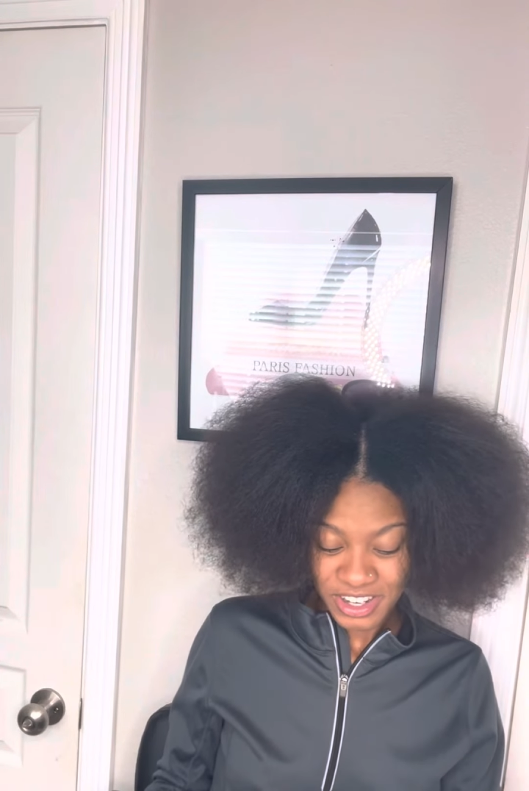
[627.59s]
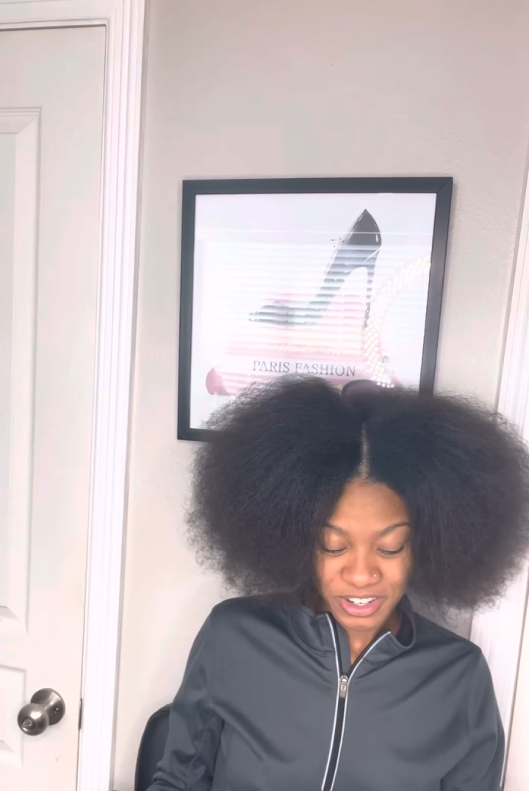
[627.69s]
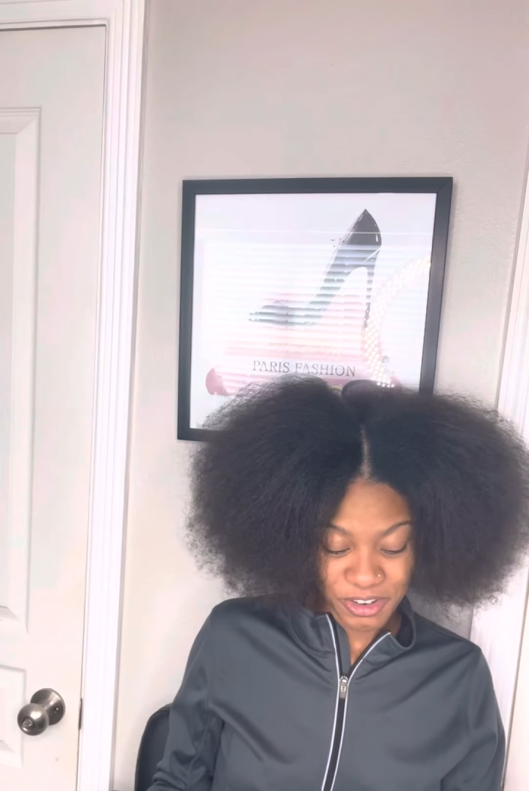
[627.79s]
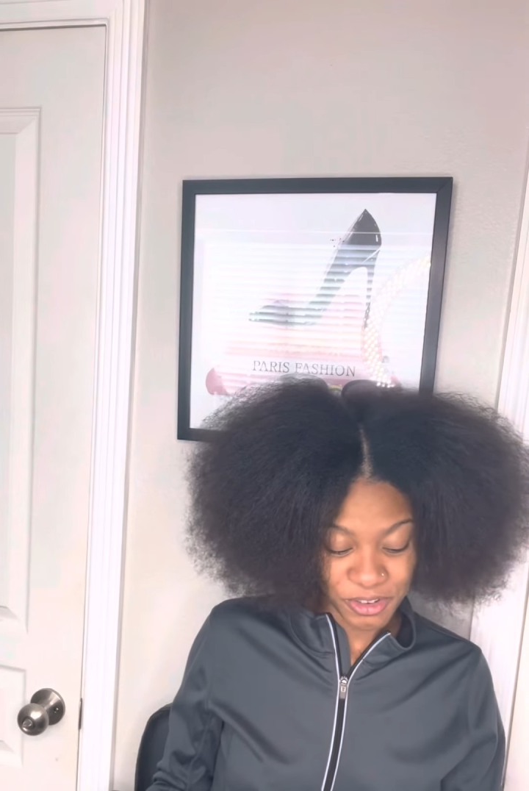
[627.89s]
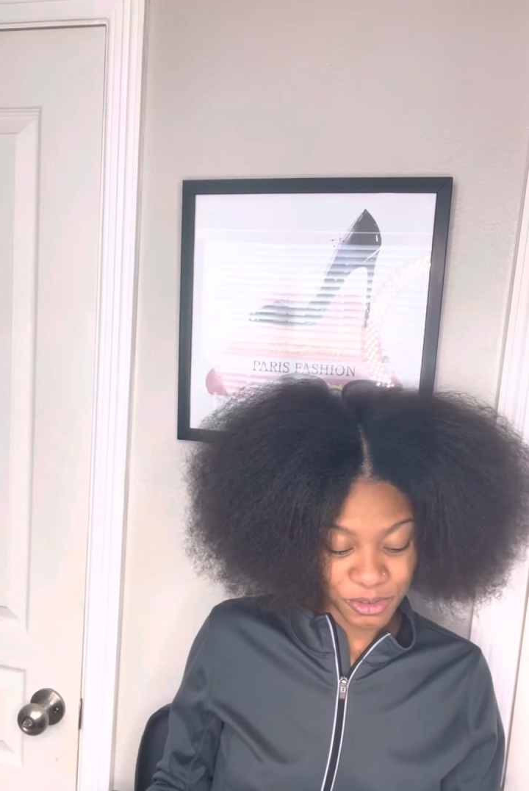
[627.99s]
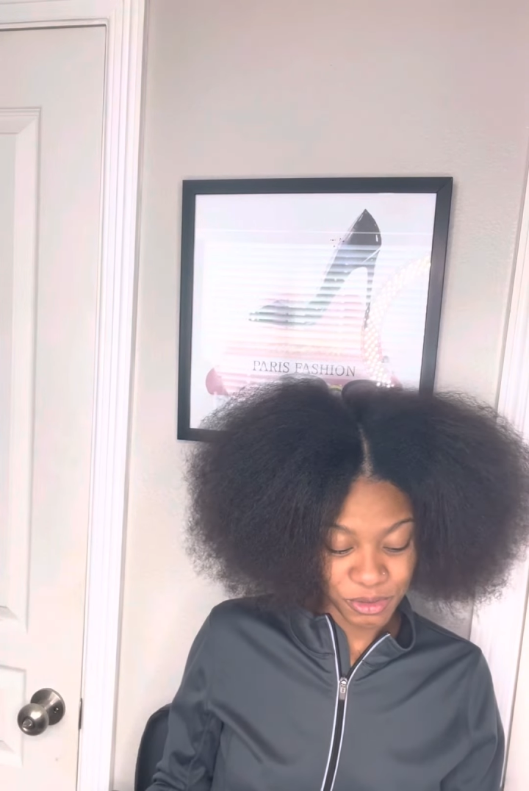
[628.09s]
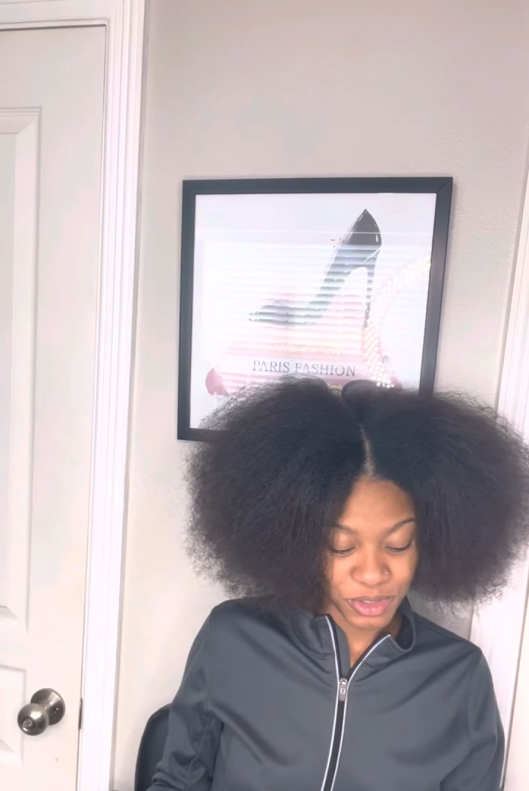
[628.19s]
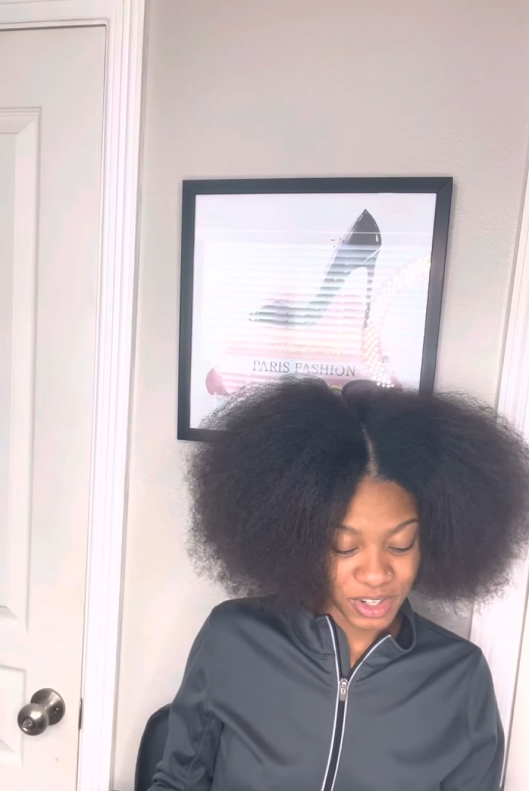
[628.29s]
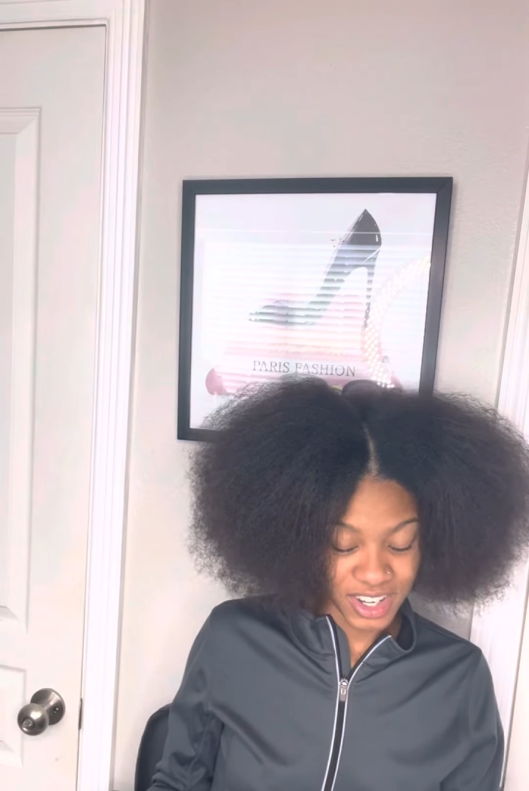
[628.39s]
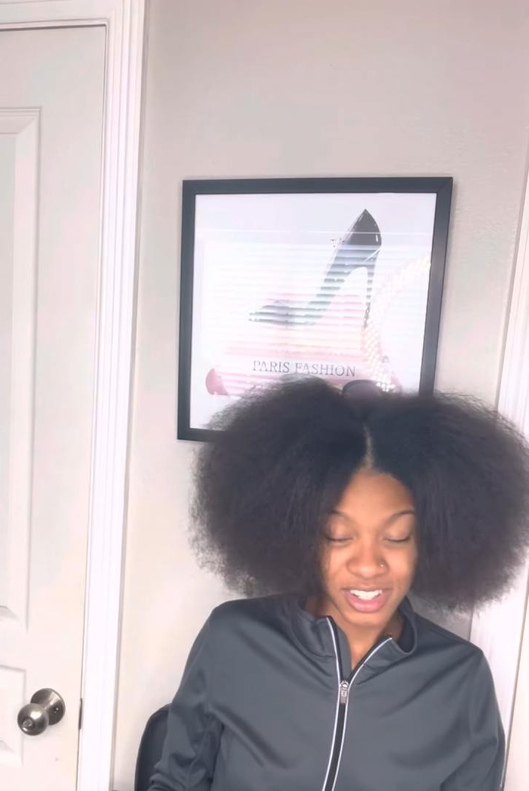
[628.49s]
you
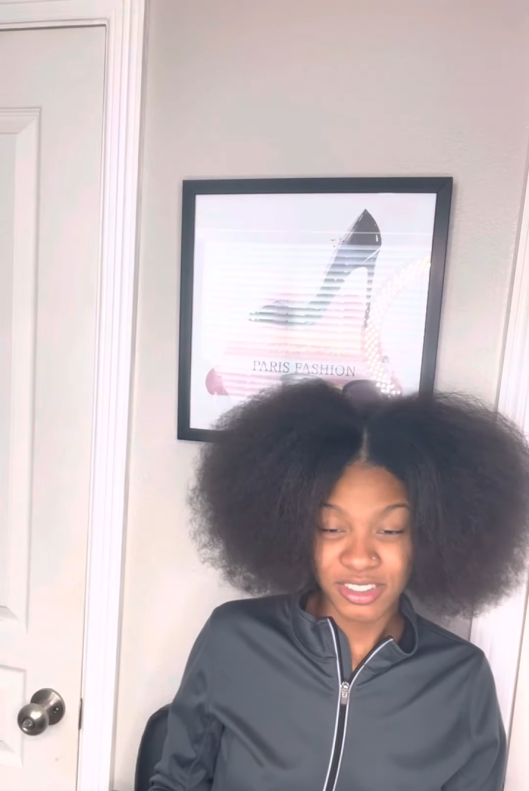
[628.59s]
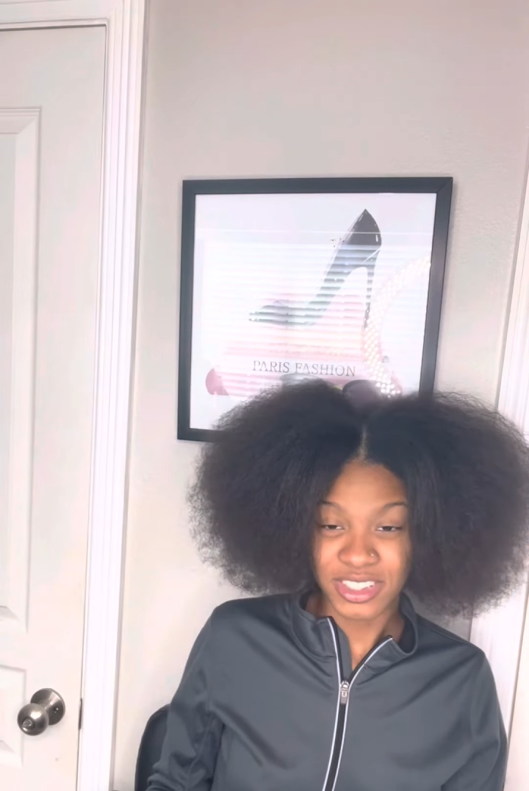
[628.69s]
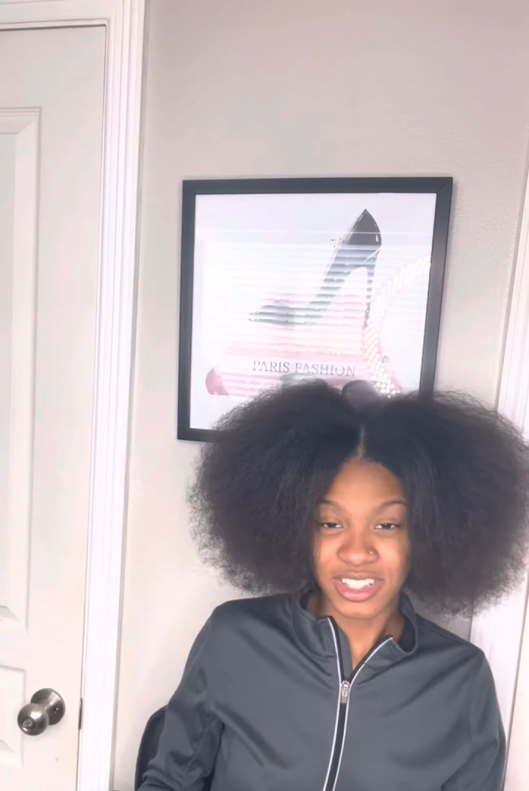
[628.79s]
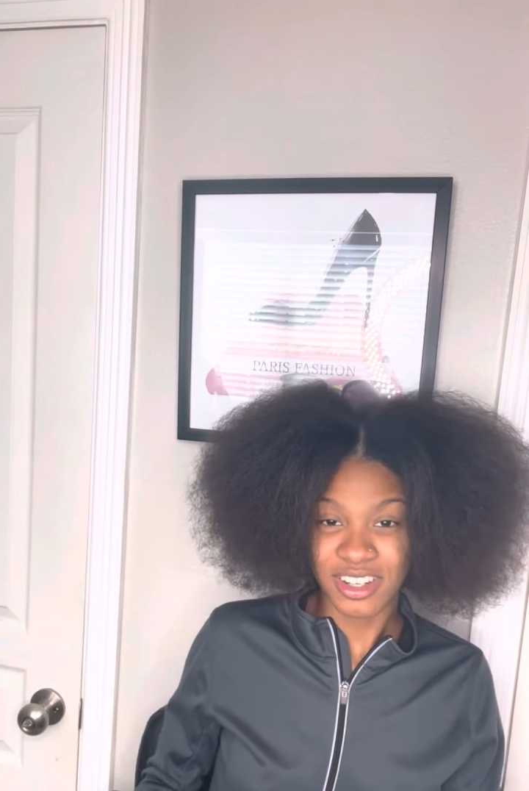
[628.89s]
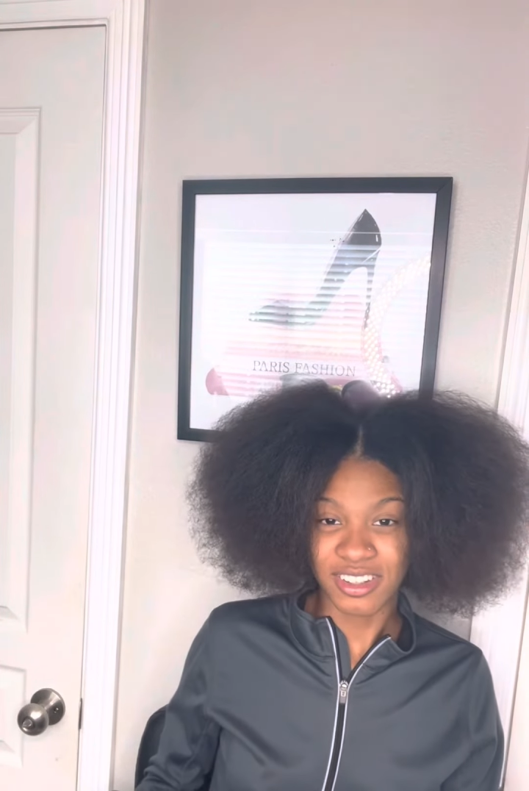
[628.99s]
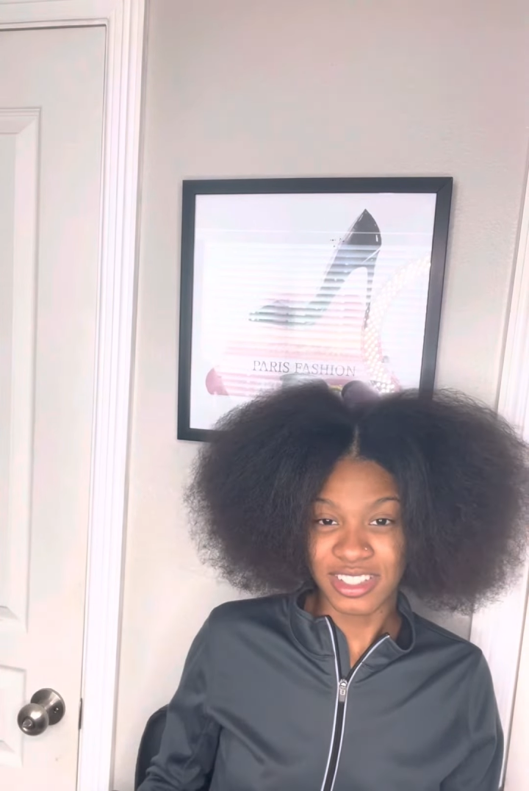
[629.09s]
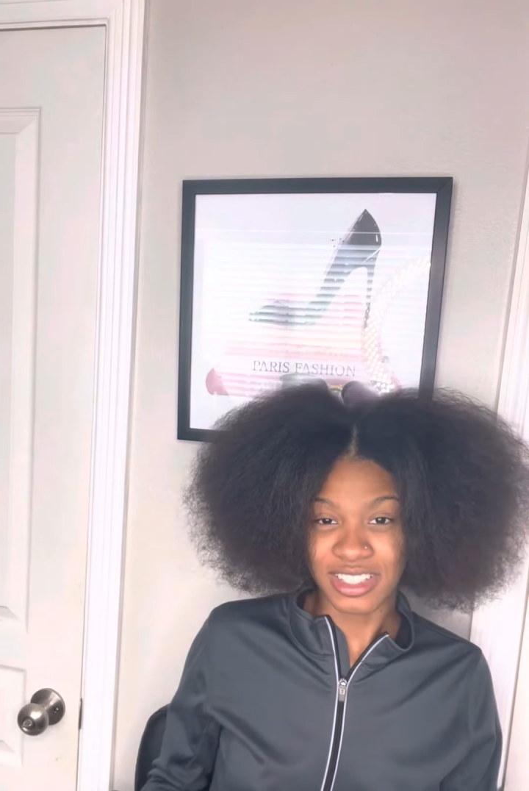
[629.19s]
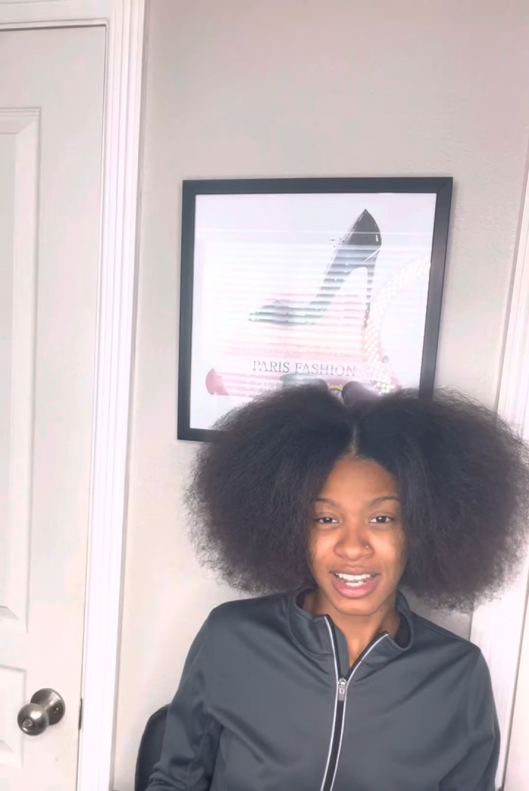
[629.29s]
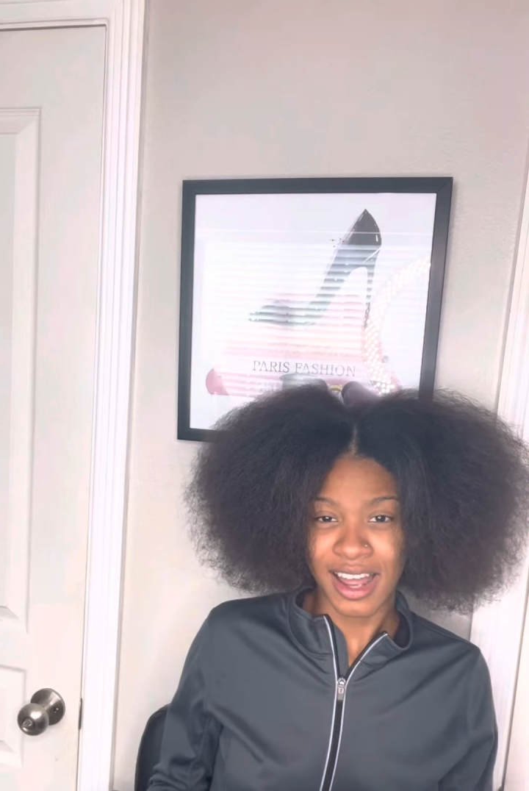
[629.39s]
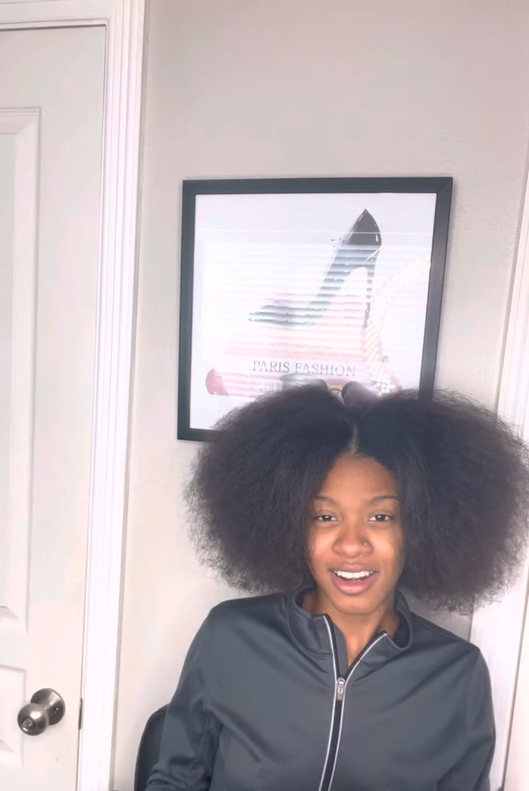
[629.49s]
and you still just like,